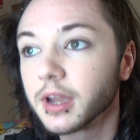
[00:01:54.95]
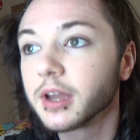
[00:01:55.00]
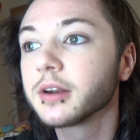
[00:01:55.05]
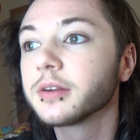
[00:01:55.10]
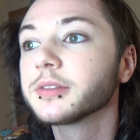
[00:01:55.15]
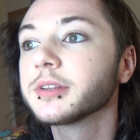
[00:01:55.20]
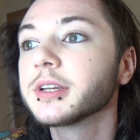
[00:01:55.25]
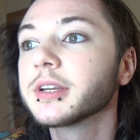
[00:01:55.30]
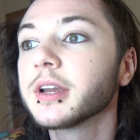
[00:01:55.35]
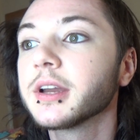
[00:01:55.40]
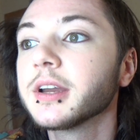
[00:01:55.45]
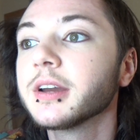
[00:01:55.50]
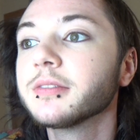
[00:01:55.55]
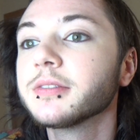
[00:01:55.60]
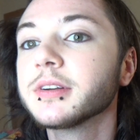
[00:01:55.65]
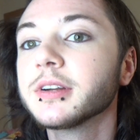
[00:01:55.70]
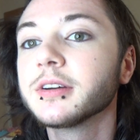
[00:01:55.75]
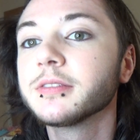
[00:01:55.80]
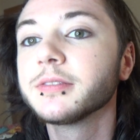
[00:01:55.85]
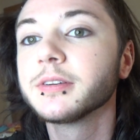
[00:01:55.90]
I don't think I have
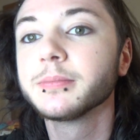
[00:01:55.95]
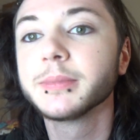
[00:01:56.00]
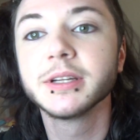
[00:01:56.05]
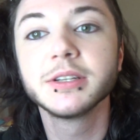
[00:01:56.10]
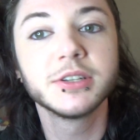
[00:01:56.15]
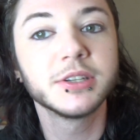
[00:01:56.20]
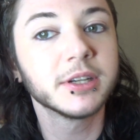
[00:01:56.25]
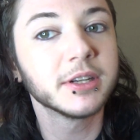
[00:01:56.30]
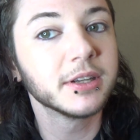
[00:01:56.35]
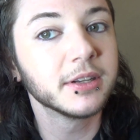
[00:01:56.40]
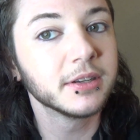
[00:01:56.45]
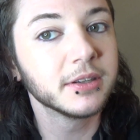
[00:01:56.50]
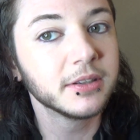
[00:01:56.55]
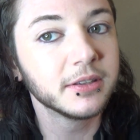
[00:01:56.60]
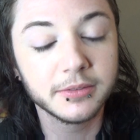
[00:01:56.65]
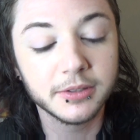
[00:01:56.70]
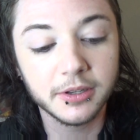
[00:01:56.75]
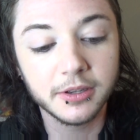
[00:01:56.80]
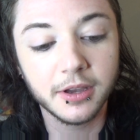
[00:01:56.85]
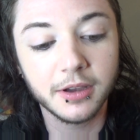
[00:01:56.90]
enough on my chin
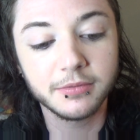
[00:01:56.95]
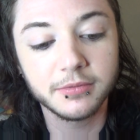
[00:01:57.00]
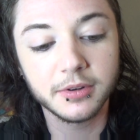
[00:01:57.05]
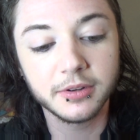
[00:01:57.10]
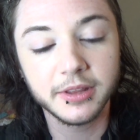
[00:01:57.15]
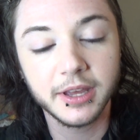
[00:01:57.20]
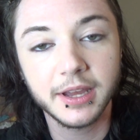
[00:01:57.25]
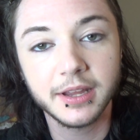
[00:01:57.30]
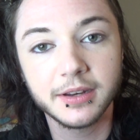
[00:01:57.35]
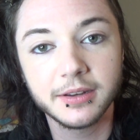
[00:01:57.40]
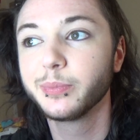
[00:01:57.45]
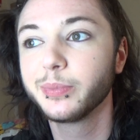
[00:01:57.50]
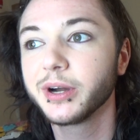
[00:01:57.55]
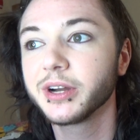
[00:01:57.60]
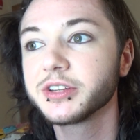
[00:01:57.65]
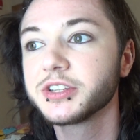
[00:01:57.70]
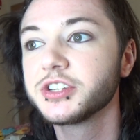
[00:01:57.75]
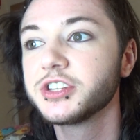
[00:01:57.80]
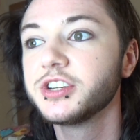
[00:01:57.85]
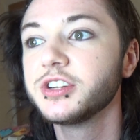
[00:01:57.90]
to cover that
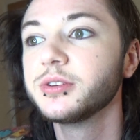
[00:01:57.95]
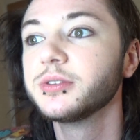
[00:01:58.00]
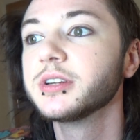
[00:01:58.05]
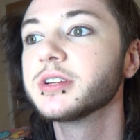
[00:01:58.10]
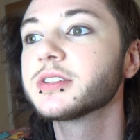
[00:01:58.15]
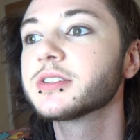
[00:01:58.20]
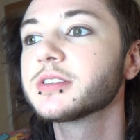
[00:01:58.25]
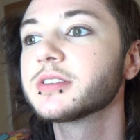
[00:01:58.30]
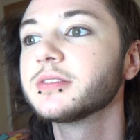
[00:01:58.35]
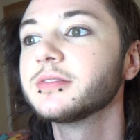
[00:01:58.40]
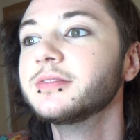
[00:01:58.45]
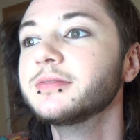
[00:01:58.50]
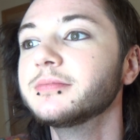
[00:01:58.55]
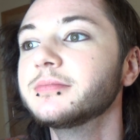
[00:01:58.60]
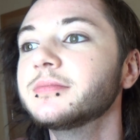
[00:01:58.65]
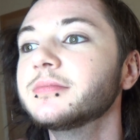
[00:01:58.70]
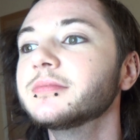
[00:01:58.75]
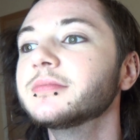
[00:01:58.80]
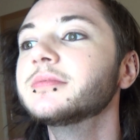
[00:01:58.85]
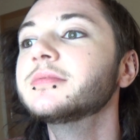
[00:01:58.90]
pustuous
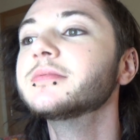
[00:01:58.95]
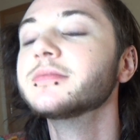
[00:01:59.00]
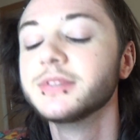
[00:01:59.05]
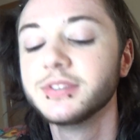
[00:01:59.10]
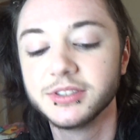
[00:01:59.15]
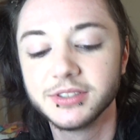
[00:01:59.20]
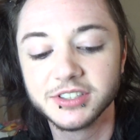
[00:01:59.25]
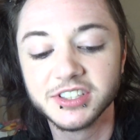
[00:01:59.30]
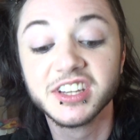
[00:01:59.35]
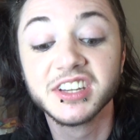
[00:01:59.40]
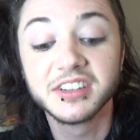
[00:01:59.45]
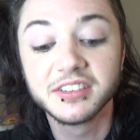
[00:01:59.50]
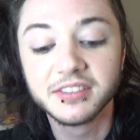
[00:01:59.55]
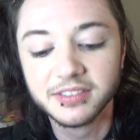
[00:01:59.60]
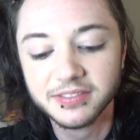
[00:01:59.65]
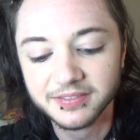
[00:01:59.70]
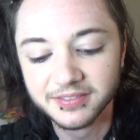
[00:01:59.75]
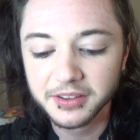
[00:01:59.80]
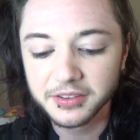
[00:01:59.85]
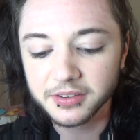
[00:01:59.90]
zit,
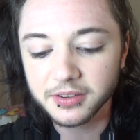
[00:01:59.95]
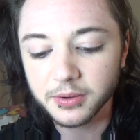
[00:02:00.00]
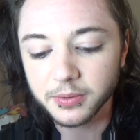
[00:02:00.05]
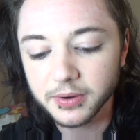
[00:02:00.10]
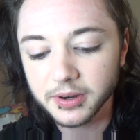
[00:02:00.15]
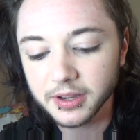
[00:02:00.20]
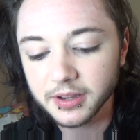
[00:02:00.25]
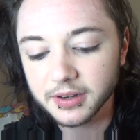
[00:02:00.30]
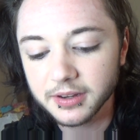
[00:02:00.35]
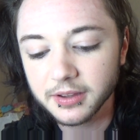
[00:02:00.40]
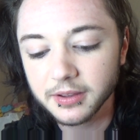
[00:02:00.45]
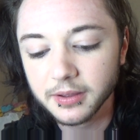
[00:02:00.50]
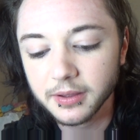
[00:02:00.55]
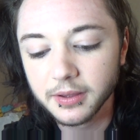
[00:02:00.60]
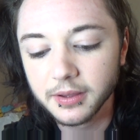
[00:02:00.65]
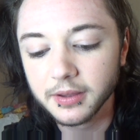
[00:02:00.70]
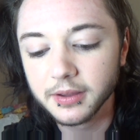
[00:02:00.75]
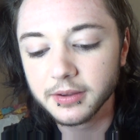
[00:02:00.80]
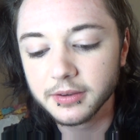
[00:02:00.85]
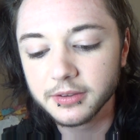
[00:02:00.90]
so we're gonna
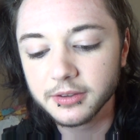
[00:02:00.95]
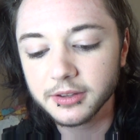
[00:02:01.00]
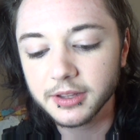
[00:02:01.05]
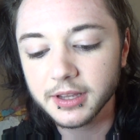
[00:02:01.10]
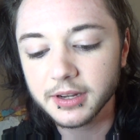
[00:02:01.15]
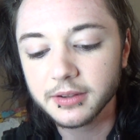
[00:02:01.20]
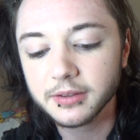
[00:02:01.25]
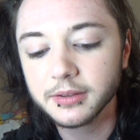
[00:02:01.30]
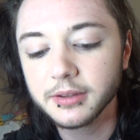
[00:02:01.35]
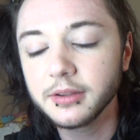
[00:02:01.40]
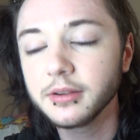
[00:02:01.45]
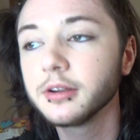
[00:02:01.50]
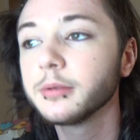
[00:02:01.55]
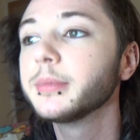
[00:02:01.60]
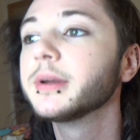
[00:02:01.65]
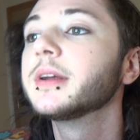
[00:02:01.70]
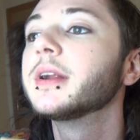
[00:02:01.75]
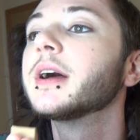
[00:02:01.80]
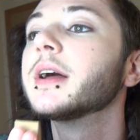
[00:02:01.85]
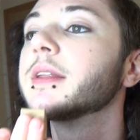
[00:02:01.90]
get a little
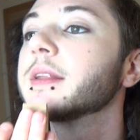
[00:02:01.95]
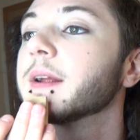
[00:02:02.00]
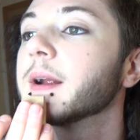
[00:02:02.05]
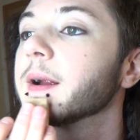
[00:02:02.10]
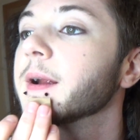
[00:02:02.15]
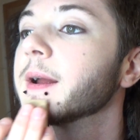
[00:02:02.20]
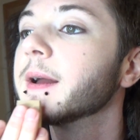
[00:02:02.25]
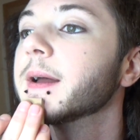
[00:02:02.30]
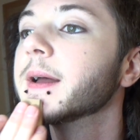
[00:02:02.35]
bit on there.